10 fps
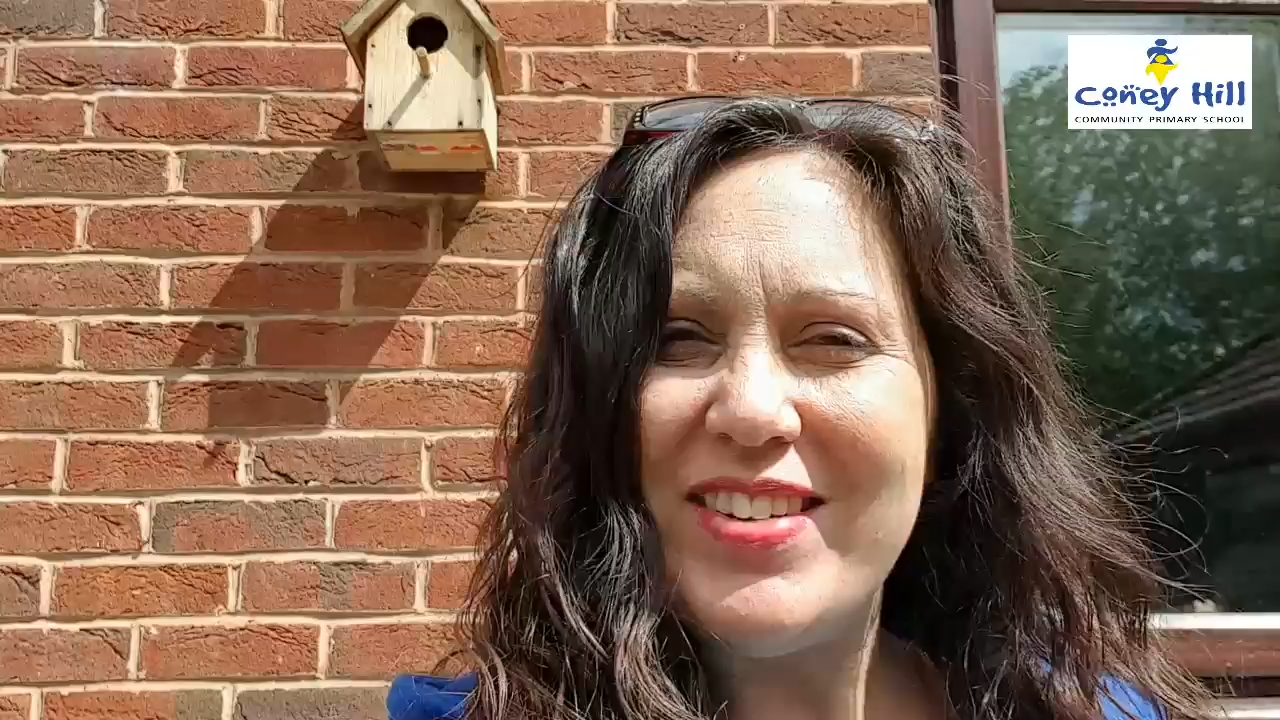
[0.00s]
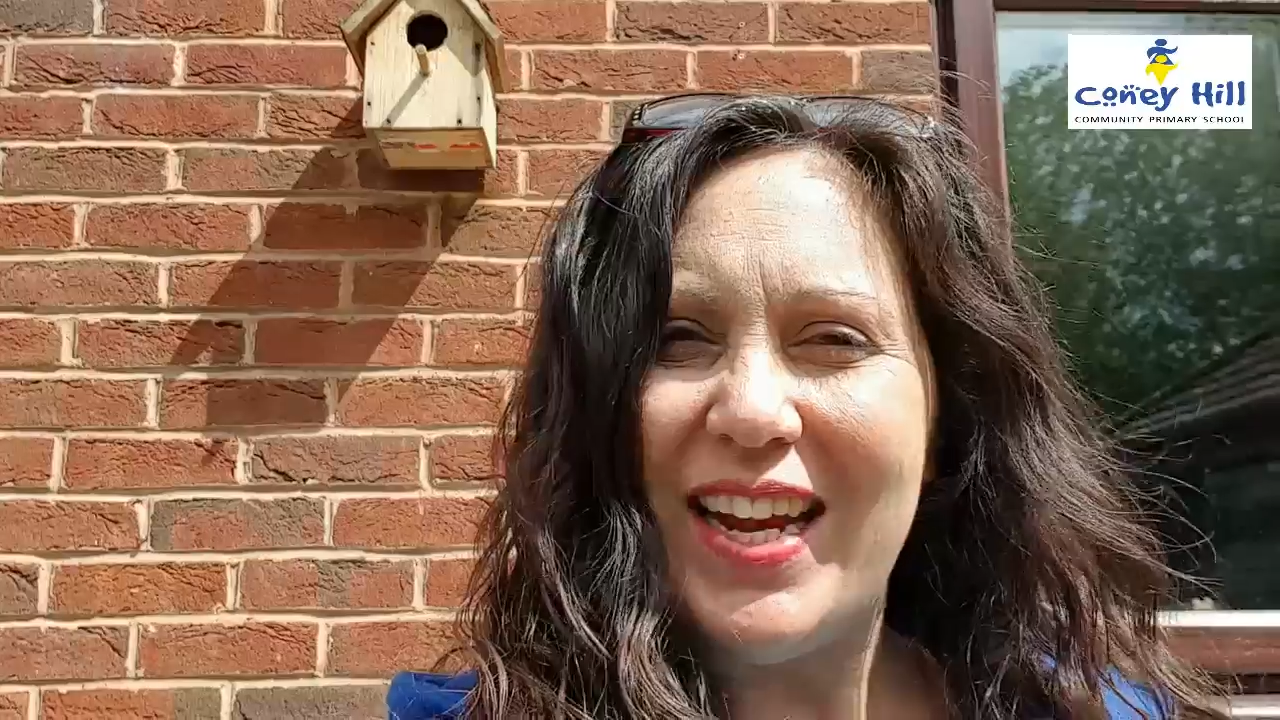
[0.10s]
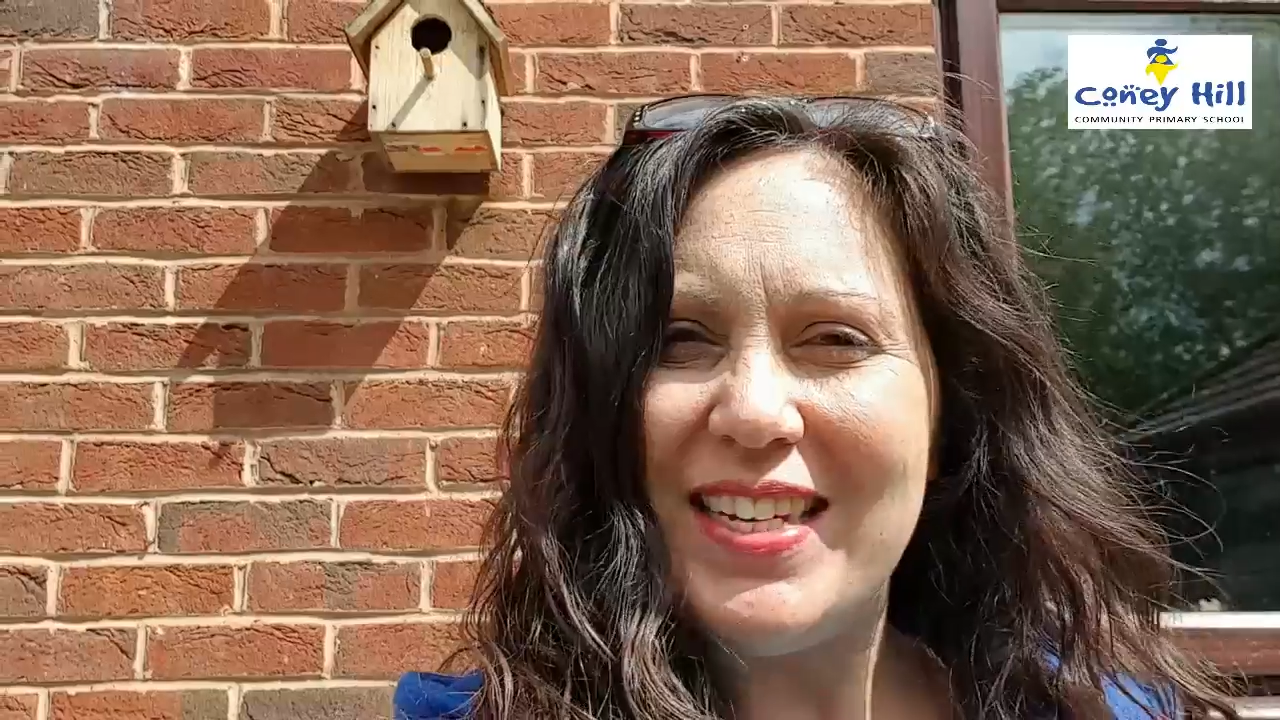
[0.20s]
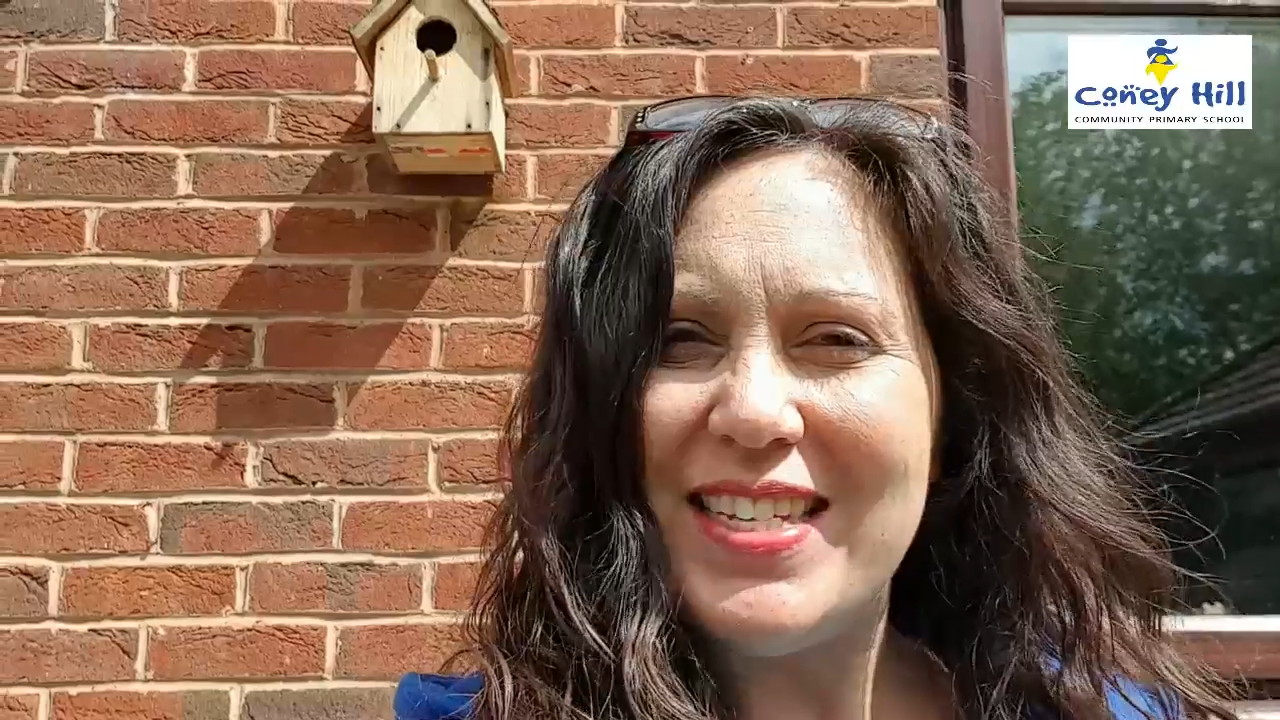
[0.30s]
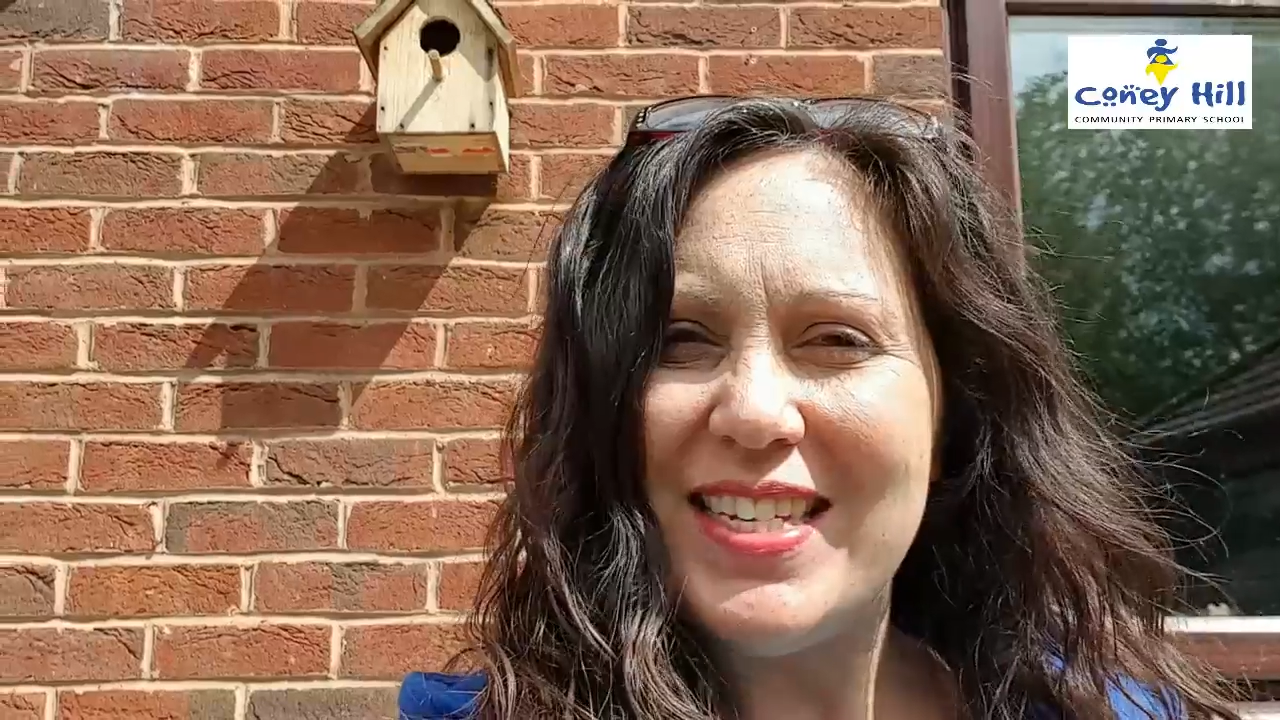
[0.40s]

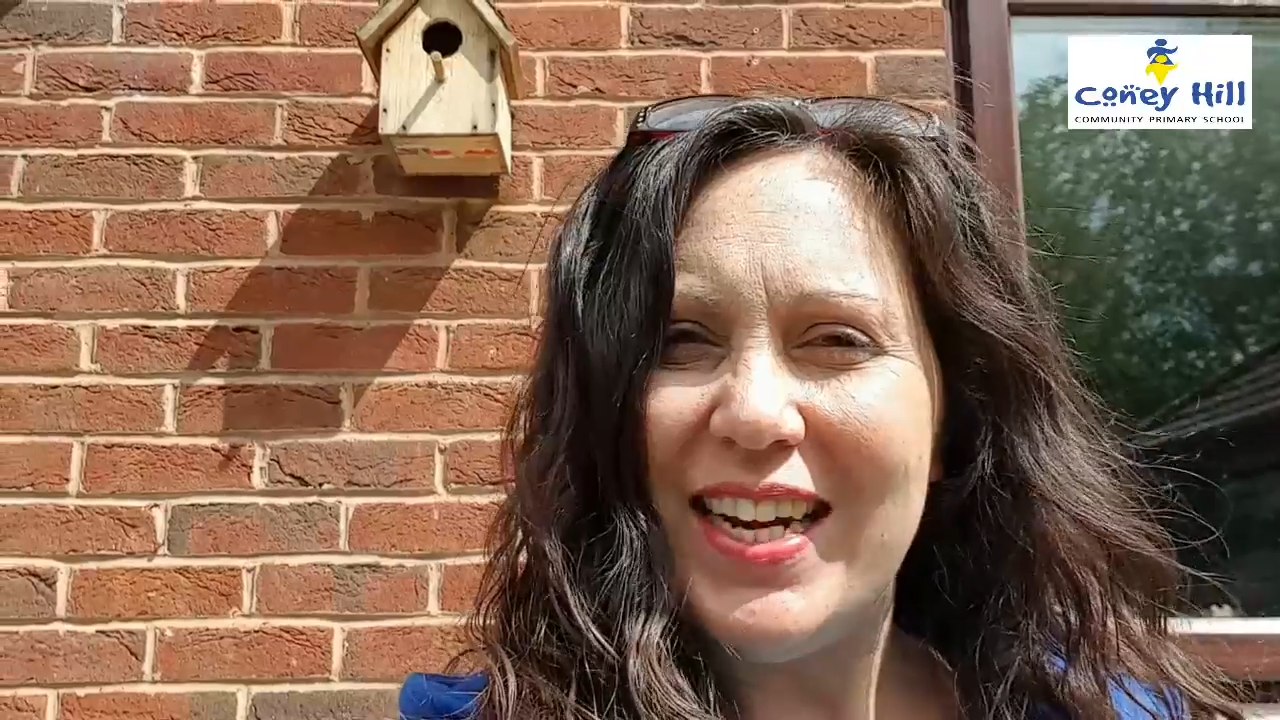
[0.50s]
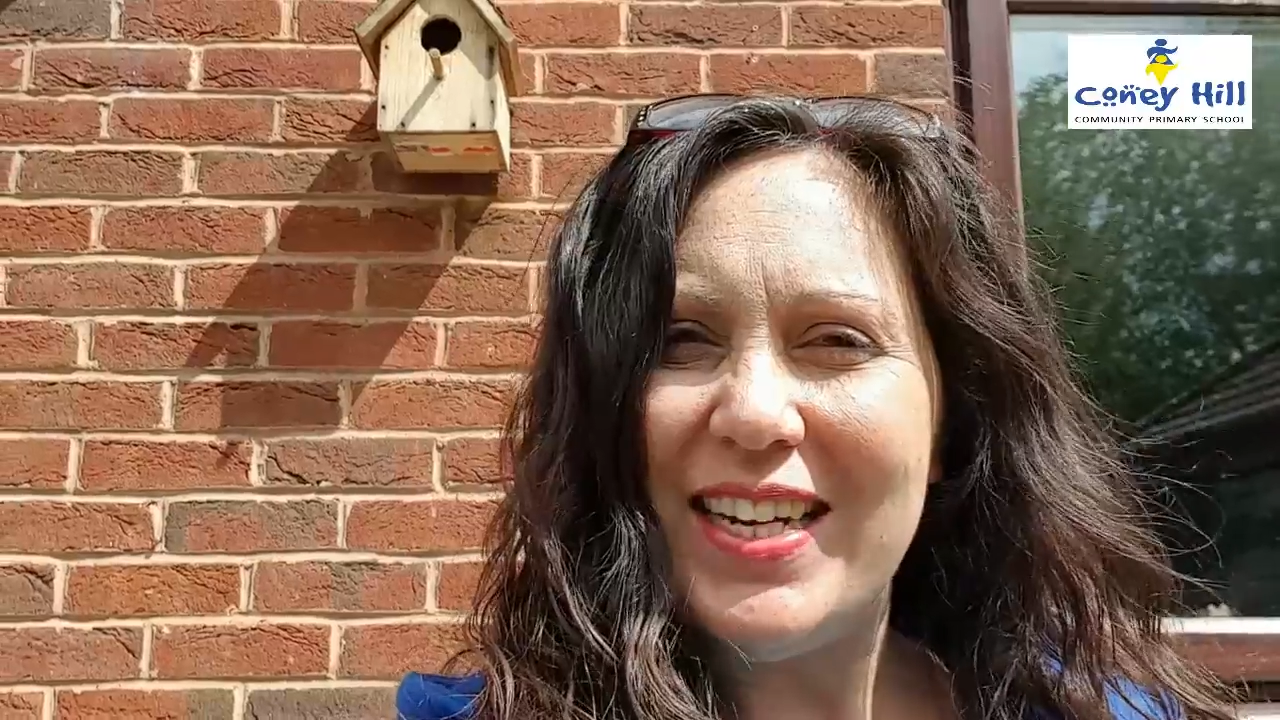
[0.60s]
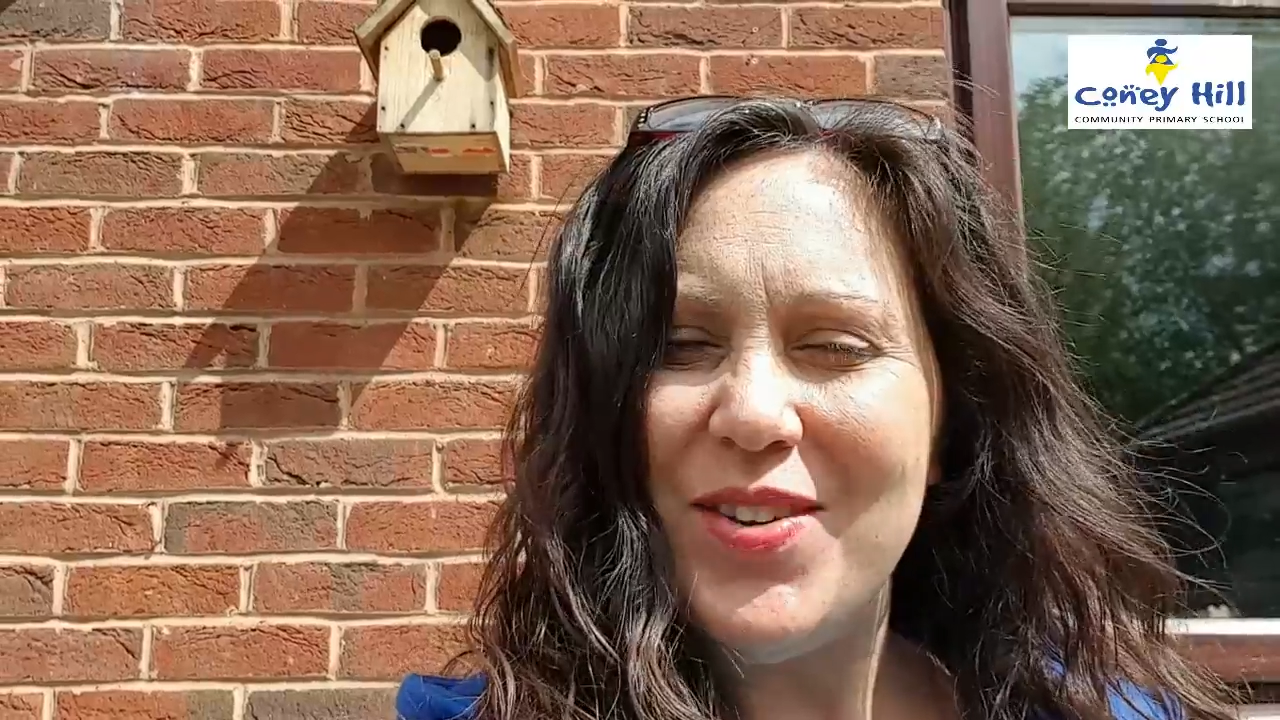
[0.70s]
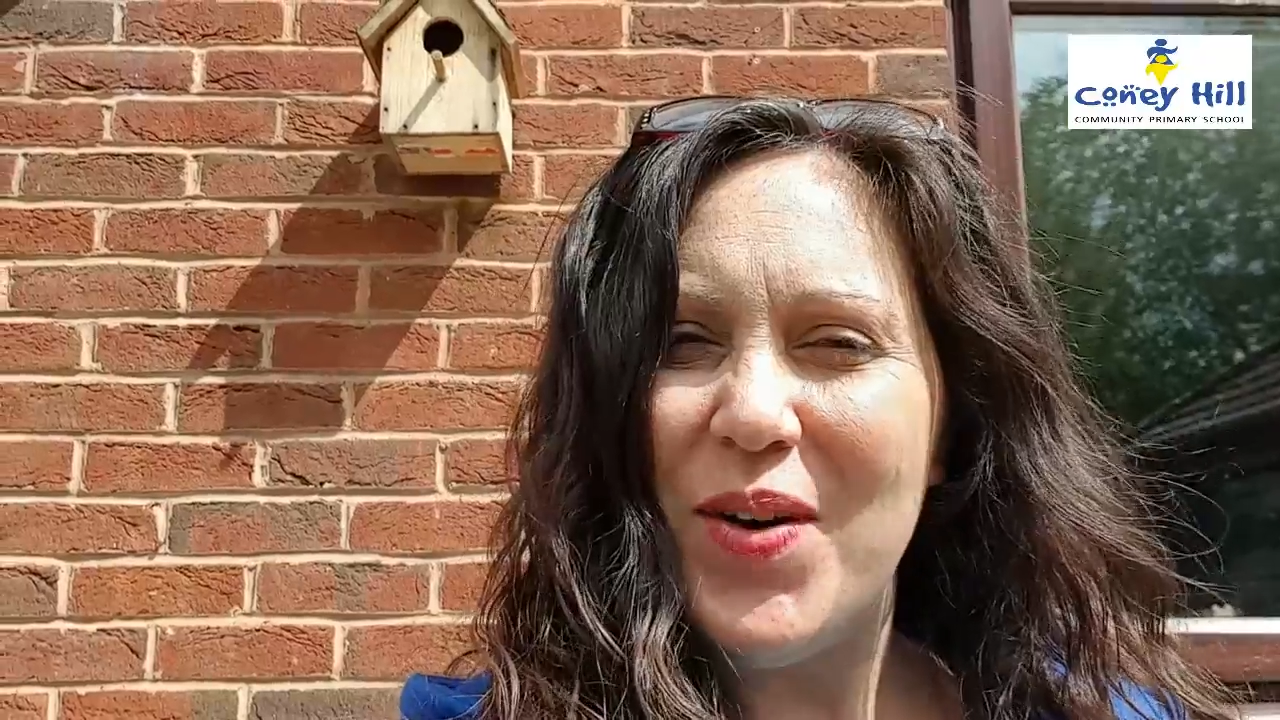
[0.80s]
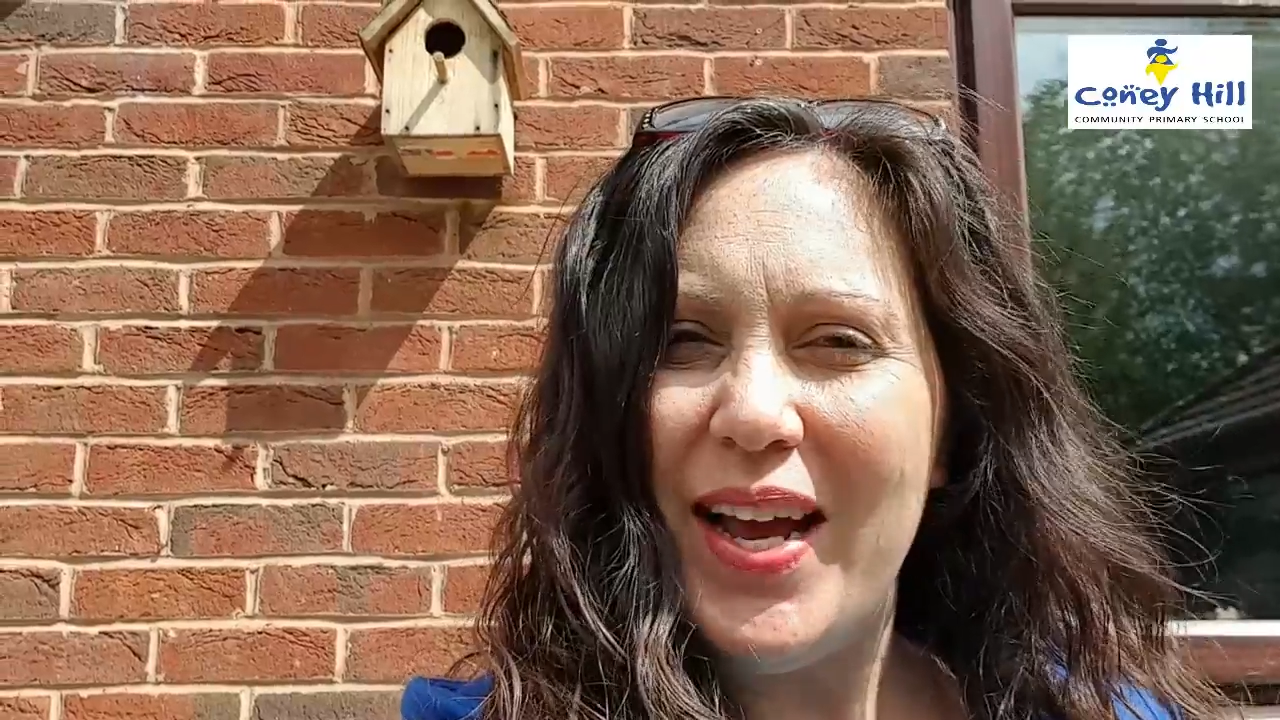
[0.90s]

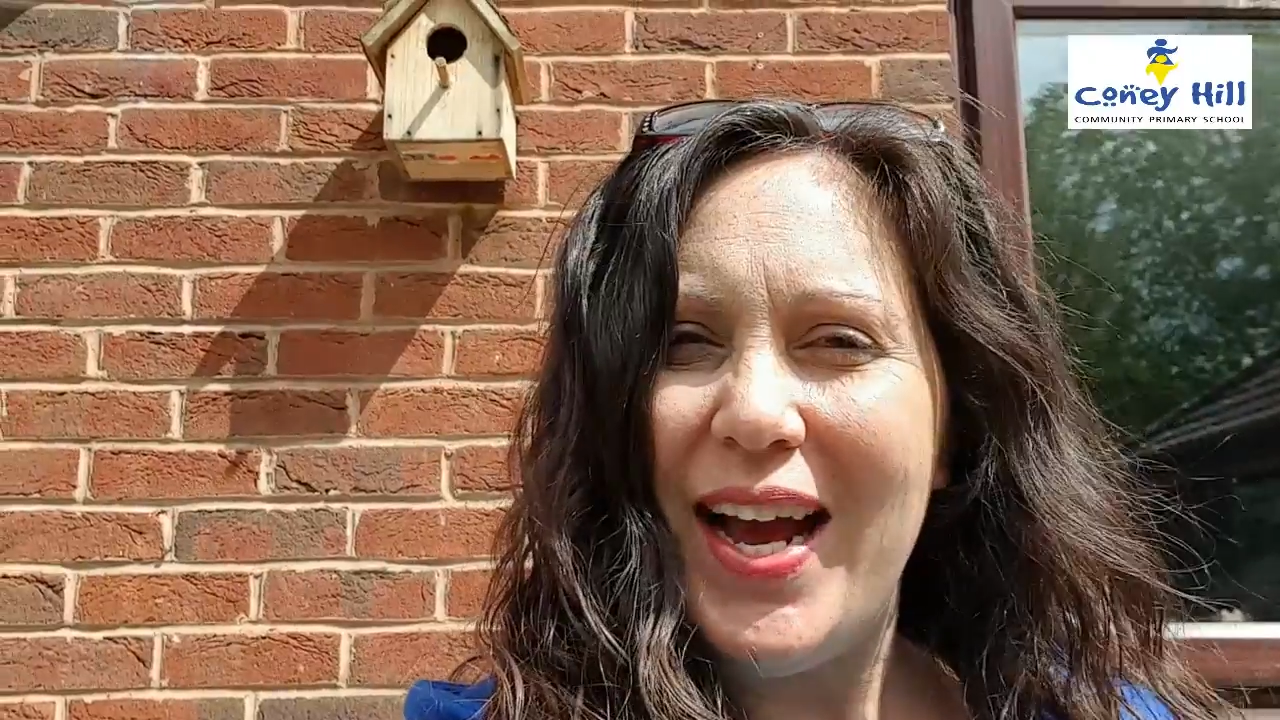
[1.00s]
nesting quite